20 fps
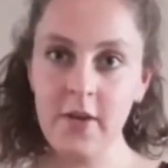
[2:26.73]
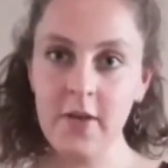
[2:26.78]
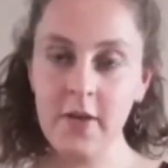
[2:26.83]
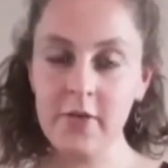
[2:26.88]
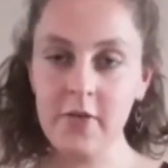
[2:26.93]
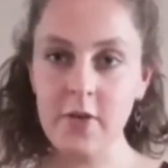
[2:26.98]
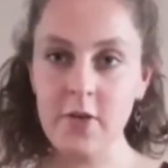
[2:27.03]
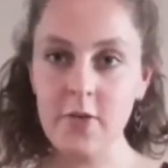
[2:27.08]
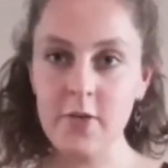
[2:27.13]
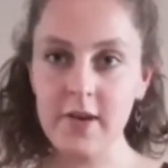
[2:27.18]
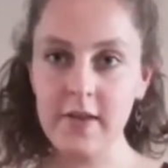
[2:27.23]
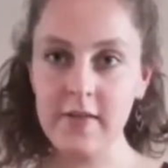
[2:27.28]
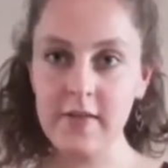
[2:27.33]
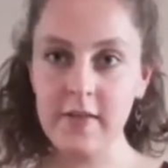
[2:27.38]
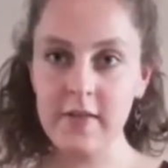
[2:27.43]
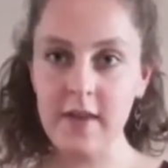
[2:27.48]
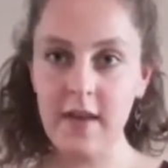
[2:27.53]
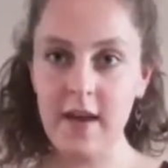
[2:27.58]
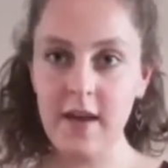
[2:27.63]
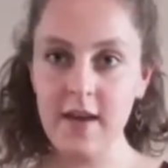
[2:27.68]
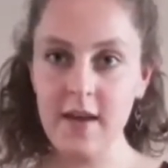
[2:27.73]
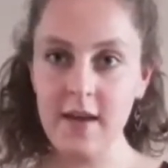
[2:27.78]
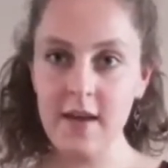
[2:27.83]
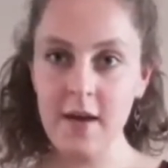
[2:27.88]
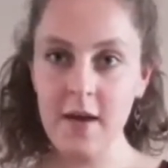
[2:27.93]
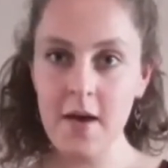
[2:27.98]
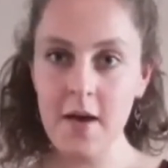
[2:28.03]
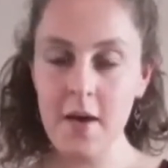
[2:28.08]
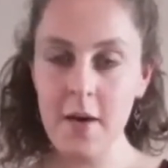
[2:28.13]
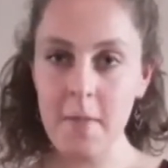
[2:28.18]
So you can say,
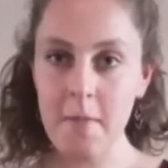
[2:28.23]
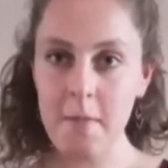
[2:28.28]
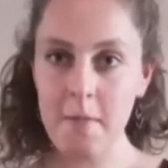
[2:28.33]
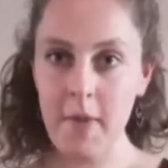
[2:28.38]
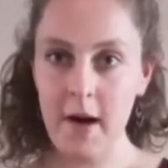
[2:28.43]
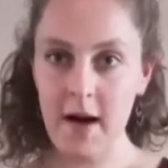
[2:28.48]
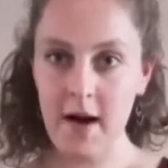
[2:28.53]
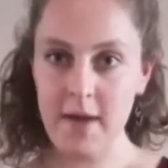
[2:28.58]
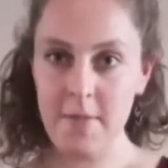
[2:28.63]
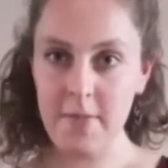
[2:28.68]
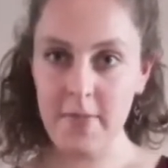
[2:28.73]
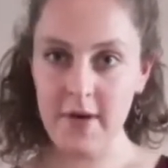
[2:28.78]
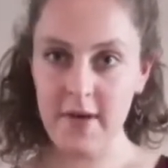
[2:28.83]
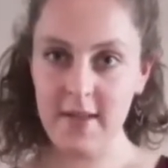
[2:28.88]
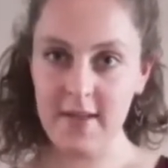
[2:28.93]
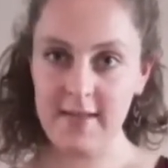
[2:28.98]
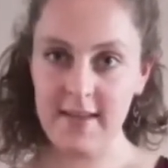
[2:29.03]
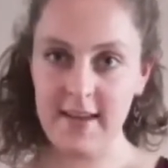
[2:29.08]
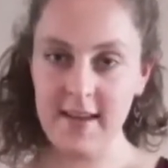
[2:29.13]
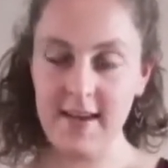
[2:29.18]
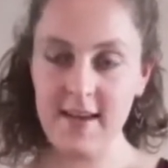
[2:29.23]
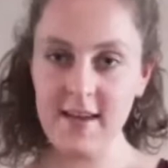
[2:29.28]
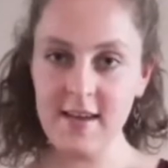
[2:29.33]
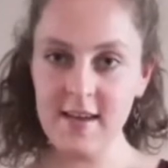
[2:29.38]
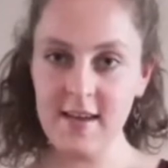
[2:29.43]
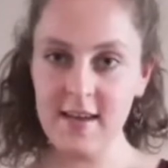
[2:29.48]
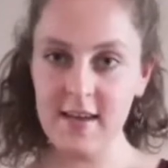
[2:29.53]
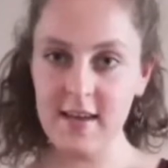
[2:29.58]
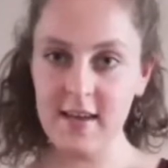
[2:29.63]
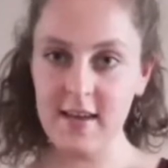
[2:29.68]
my birthday
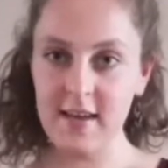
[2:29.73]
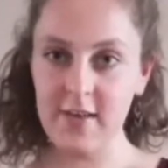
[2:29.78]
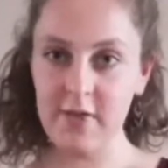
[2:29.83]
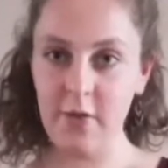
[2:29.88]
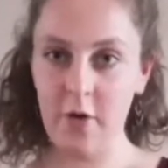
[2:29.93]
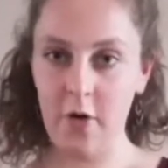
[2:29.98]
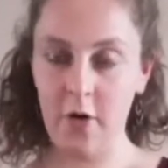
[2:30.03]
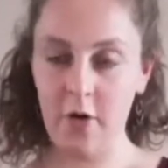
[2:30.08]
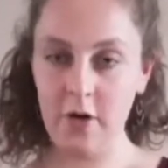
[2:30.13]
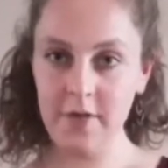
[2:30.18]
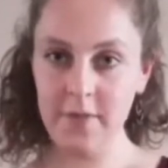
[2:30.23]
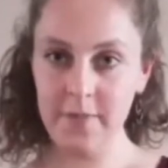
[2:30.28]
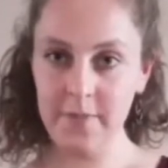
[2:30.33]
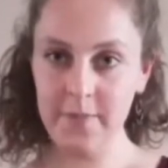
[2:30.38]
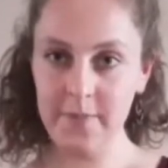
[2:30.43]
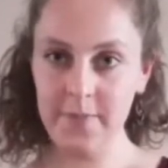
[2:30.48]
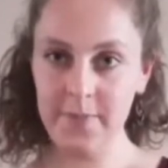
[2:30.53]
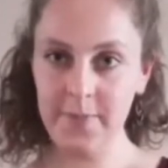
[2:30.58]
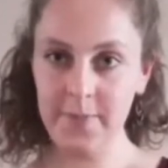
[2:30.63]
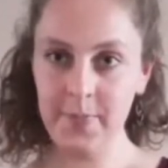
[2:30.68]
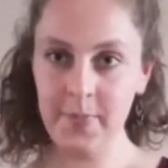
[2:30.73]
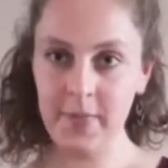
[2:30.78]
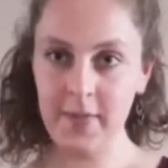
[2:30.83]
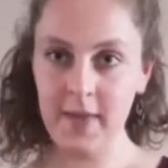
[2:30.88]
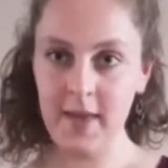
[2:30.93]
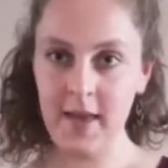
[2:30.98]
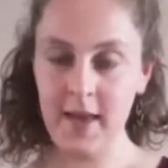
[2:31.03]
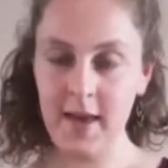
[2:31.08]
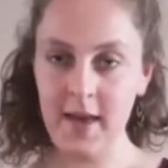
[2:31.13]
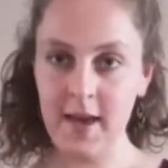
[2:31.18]
is on,
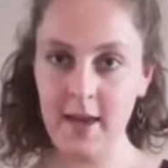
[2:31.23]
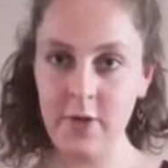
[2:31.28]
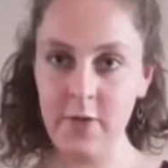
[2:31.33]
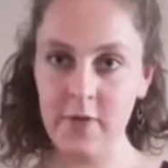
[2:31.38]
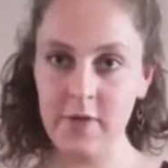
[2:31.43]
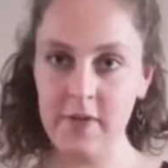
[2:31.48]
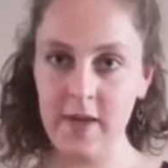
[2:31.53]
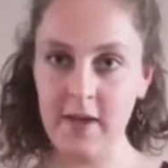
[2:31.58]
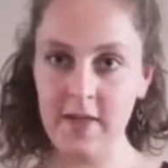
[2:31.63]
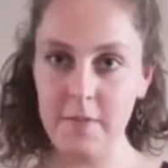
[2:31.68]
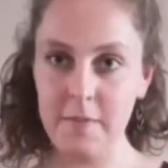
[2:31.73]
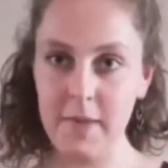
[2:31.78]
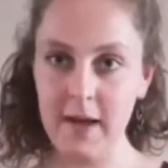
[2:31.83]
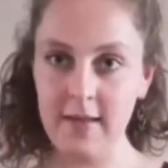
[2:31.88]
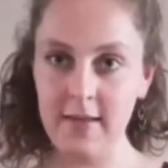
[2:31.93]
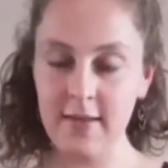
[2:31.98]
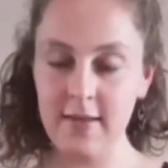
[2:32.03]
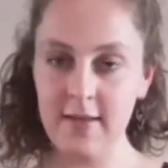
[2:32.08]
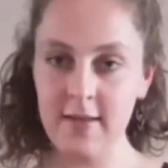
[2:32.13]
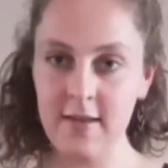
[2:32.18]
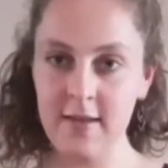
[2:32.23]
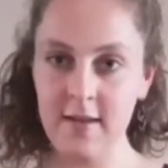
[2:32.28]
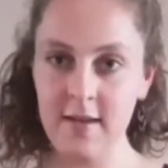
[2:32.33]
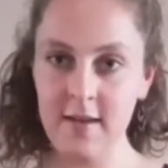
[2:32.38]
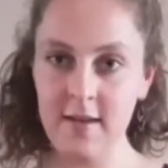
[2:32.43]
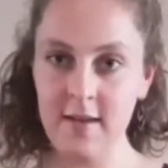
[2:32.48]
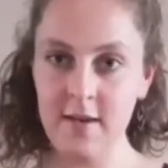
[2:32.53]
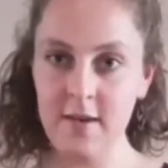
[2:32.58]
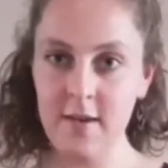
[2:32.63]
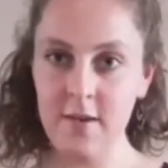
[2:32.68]
and you say the month.
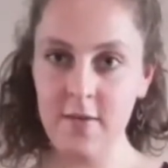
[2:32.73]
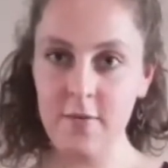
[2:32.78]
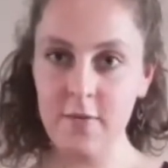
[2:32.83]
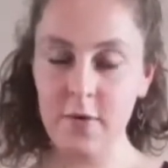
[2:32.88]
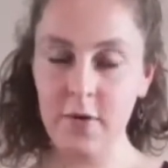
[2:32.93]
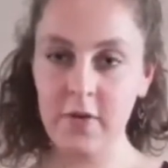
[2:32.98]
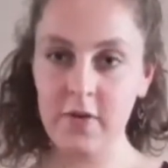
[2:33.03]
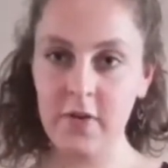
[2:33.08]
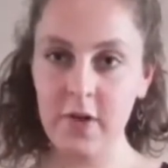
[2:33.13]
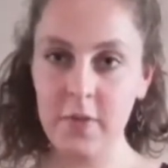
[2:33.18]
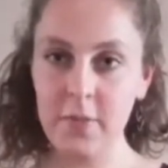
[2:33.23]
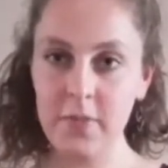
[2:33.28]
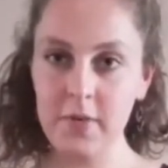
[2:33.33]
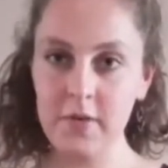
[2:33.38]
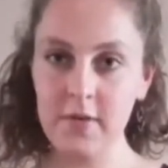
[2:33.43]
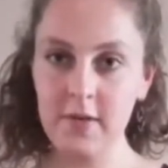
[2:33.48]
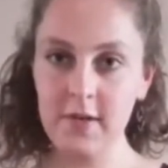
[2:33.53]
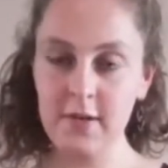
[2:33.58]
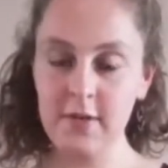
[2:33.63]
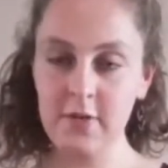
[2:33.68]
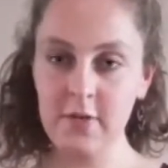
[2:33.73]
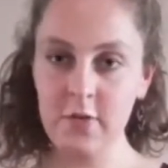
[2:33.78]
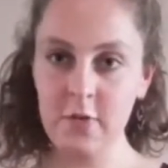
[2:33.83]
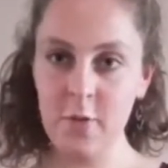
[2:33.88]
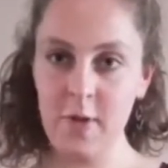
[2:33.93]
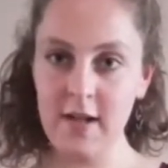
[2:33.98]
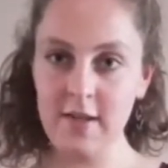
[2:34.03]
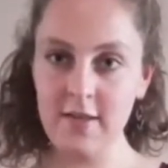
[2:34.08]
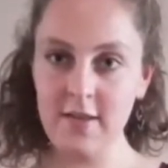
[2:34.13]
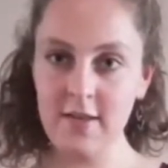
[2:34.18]
For example,
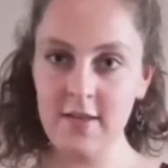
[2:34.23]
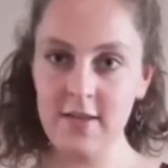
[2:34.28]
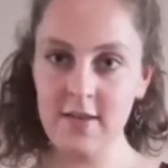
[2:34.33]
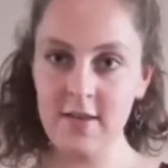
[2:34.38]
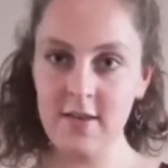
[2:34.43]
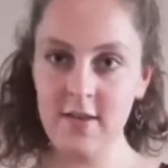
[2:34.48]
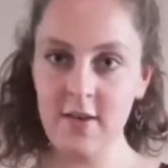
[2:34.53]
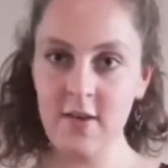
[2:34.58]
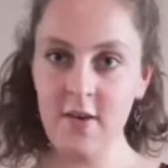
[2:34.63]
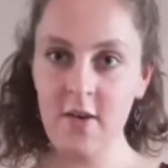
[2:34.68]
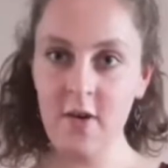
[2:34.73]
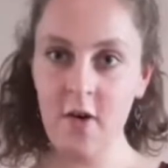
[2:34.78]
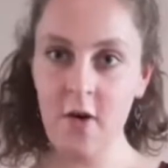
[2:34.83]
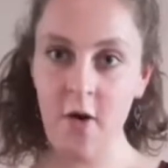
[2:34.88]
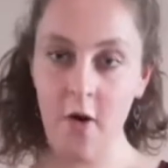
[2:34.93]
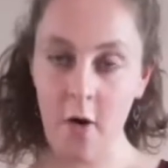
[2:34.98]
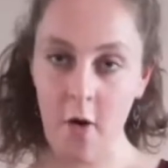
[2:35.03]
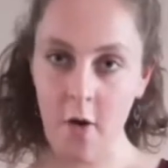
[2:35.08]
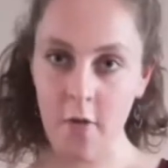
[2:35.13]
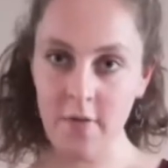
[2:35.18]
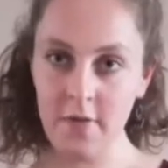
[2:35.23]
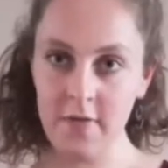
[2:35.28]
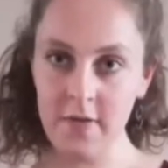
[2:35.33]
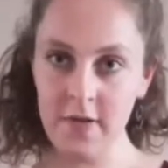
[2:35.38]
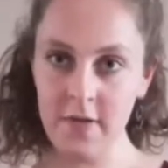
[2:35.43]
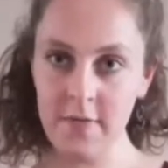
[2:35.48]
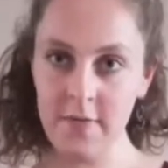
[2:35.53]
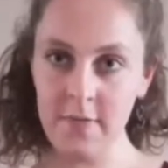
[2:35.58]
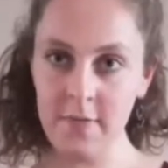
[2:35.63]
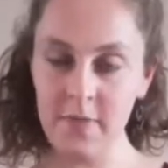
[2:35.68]
12th of,
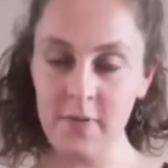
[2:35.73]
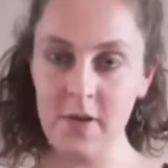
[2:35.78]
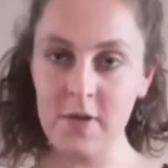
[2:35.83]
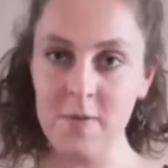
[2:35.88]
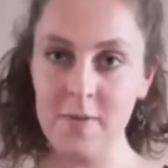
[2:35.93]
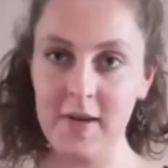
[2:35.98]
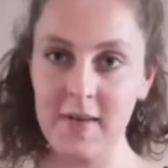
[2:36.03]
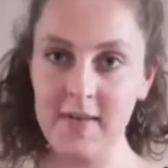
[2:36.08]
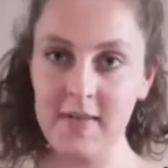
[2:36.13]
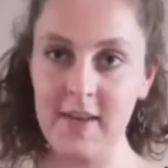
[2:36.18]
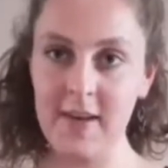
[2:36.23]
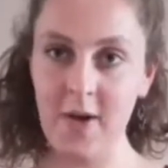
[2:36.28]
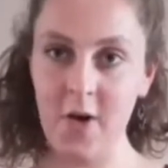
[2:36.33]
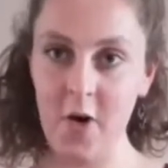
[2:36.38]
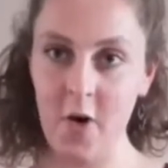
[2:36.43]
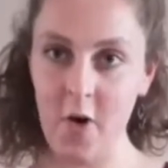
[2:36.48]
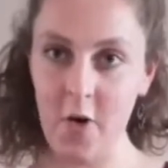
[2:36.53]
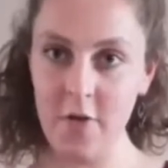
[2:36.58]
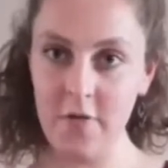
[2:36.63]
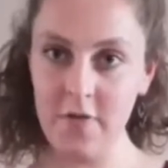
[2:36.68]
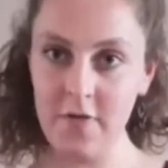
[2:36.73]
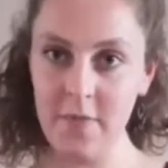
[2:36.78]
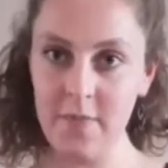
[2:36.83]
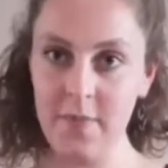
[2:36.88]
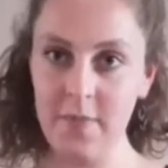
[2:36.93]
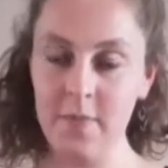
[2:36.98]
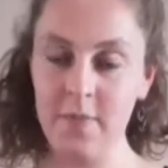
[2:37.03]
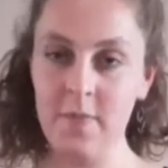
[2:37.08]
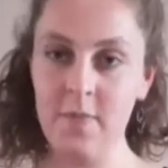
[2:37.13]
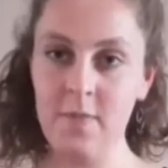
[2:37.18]
you must say of
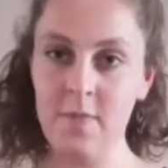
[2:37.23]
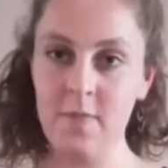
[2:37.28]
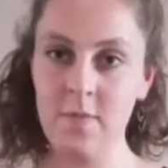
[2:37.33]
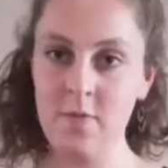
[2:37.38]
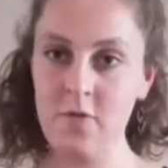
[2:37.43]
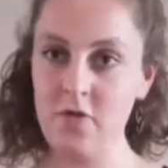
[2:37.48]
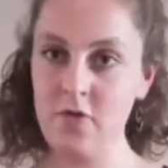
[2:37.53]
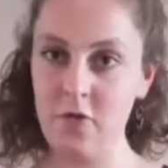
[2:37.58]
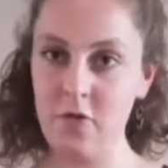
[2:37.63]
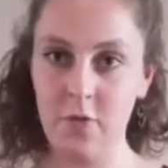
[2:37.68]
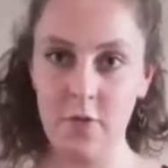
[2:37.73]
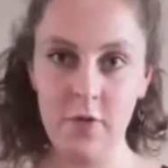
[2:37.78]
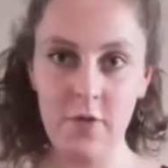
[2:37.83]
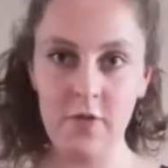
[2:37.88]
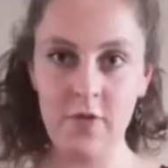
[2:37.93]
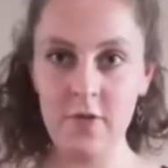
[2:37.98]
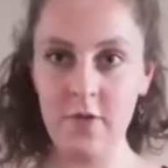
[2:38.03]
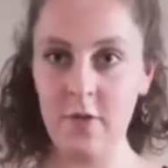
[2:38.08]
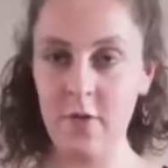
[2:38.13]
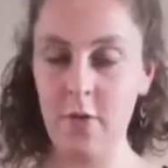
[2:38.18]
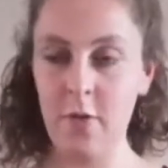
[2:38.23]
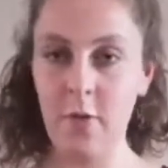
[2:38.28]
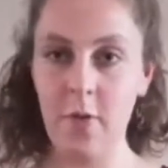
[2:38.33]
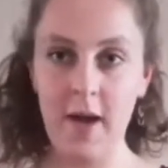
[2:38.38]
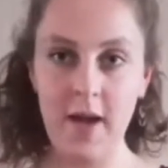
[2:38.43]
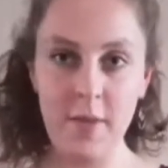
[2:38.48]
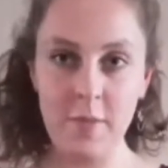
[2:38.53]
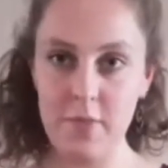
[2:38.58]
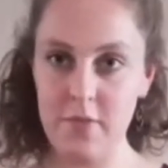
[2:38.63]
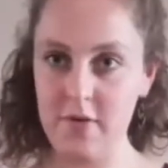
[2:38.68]
June, or
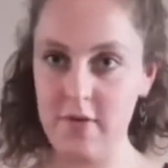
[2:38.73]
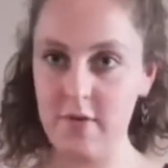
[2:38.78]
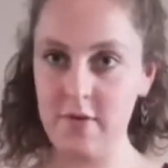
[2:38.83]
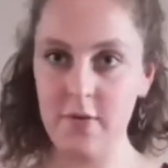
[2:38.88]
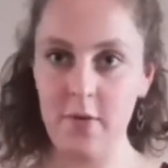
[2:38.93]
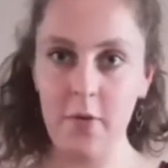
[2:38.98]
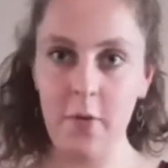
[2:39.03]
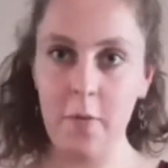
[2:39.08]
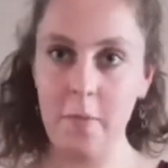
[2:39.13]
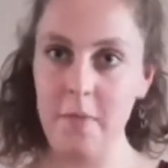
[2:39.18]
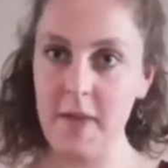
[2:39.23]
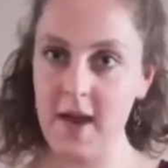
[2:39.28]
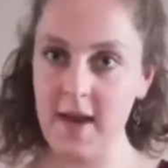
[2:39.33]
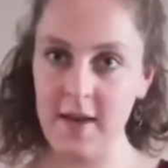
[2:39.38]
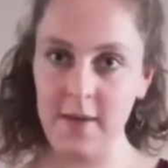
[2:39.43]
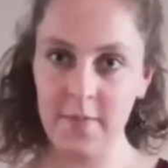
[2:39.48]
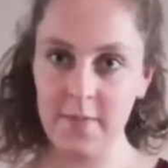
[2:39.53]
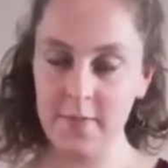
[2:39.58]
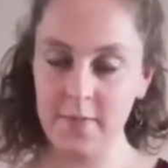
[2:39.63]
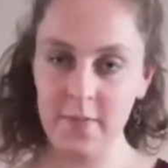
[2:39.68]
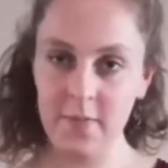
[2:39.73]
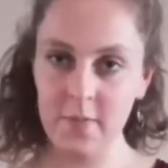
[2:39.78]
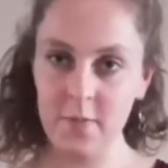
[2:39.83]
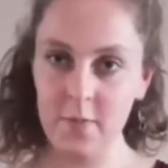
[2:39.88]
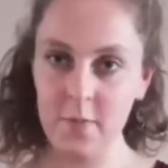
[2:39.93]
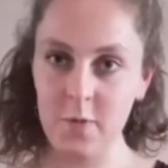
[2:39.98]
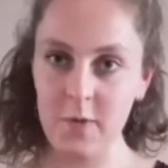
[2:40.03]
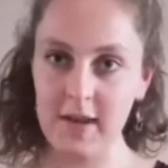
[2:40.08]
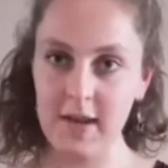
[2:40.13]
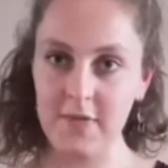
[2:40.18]
April, or May,
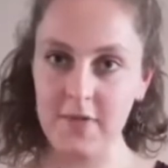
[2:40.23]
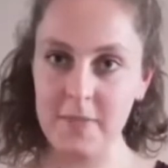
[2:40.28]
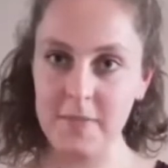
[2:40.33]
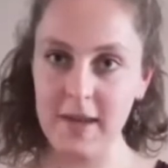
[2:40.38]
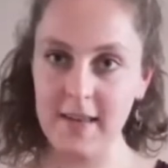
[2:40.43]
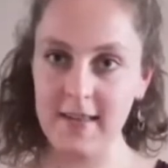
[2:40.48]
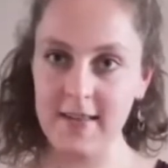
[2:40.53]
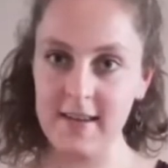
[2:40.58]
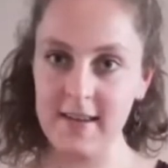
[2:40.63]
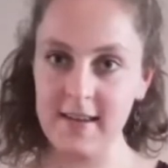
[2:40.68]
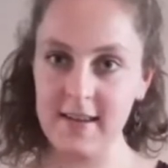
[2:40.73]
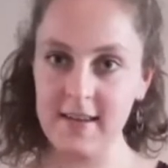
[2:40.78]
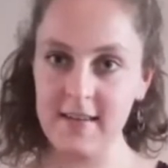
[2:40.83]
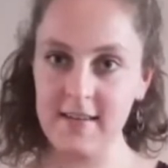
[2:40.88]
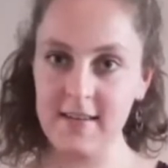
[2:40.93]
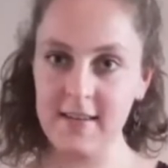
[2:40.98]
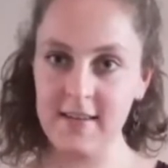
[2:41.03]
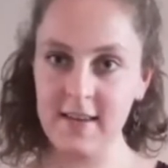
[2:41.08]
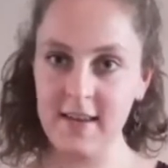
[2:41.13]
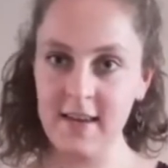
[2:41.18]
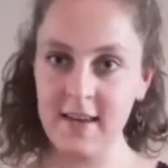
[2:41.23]
whatever month it is.